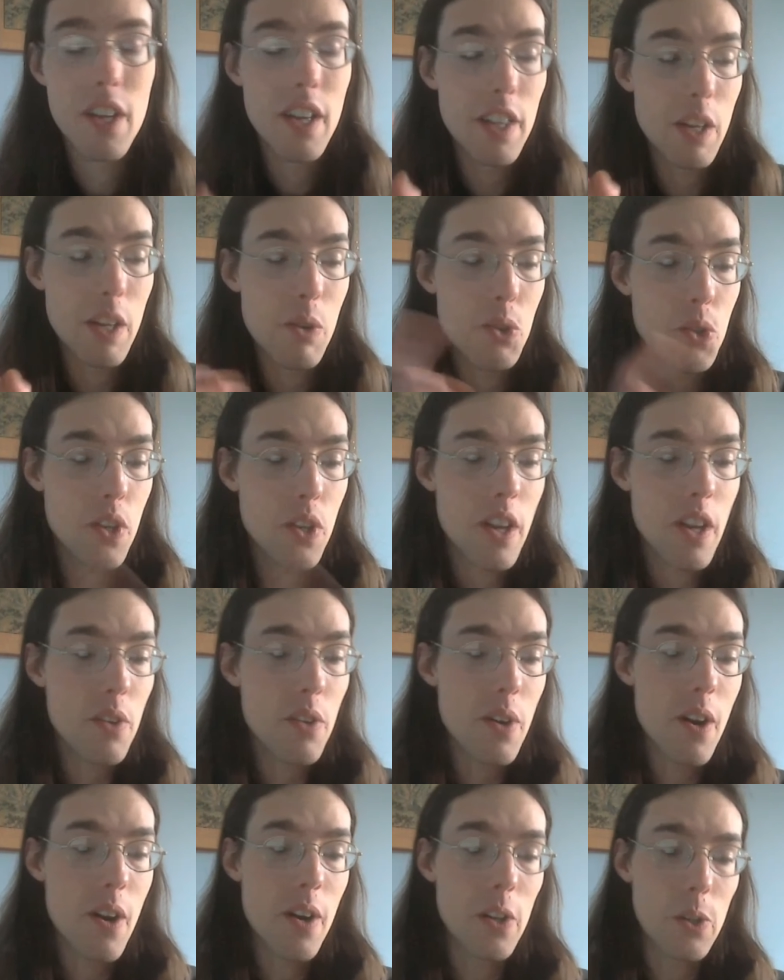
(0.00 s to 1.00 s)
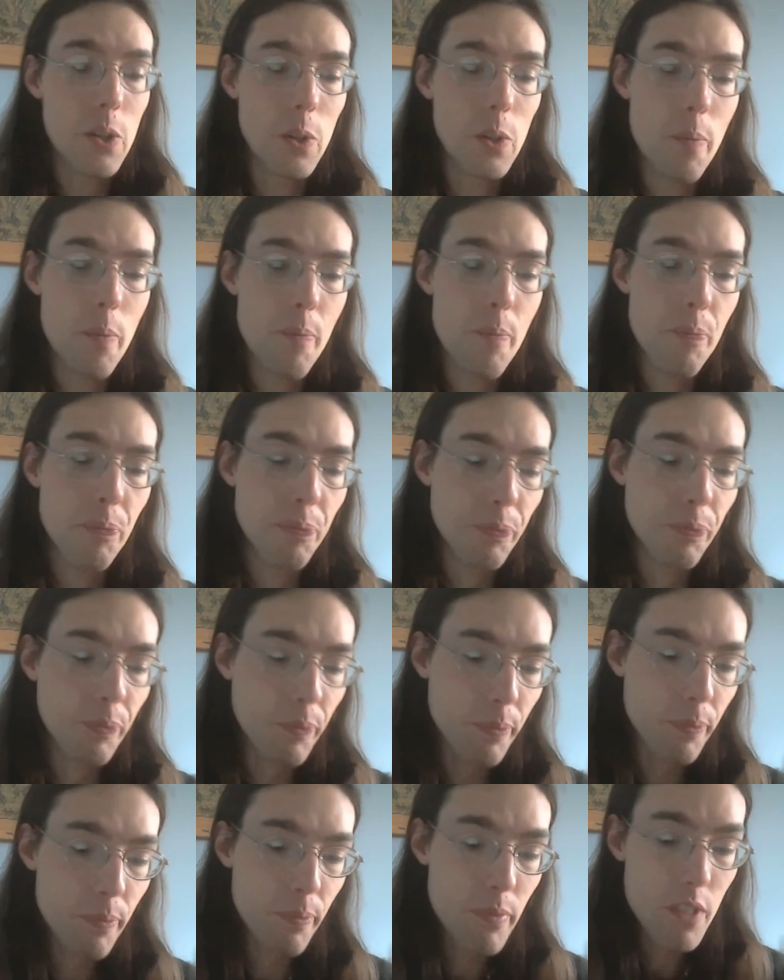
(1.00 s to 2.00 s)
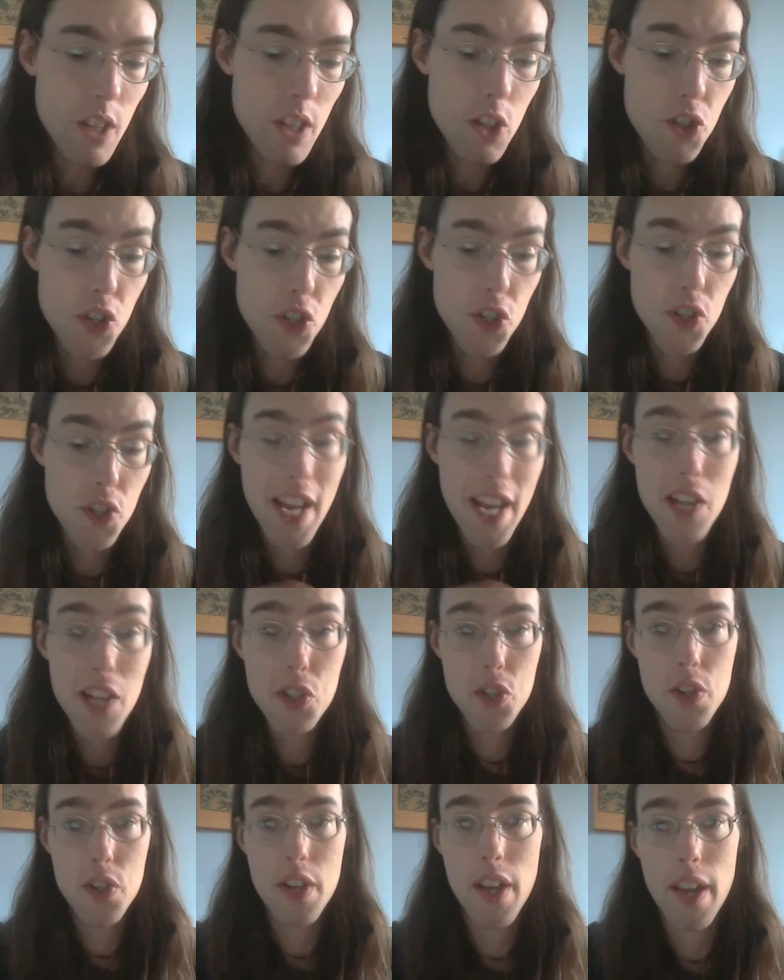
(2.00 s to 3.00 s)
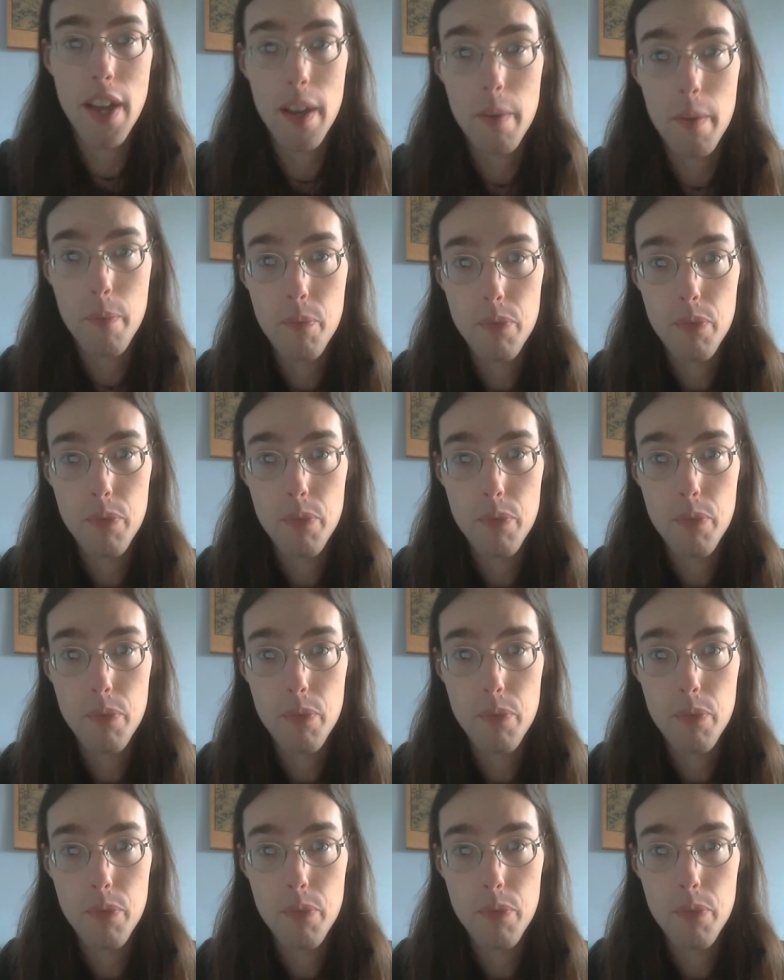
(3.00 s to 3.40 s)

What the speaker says: There was another article just yesterday.